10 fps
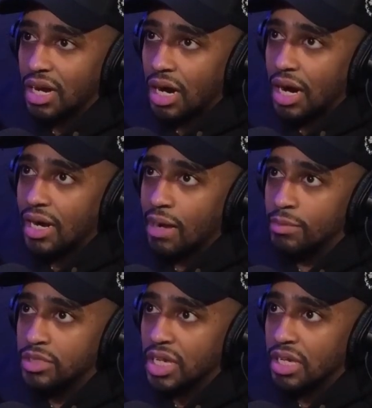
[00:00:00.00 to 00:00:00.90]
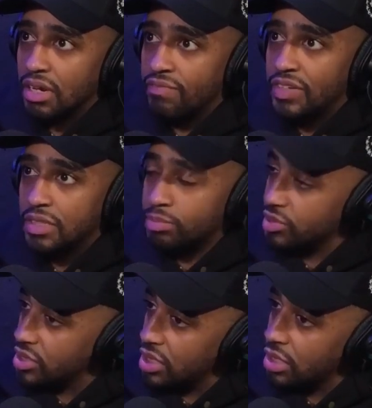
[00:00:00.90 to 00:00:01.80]
all right, I'm going to take a
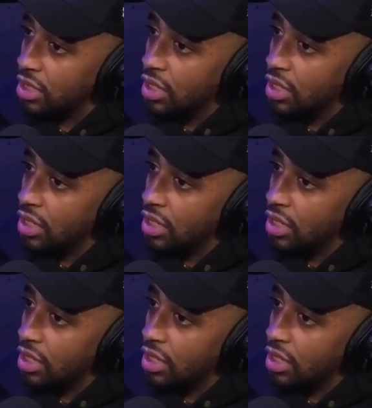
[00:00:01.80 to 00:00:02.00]
50%,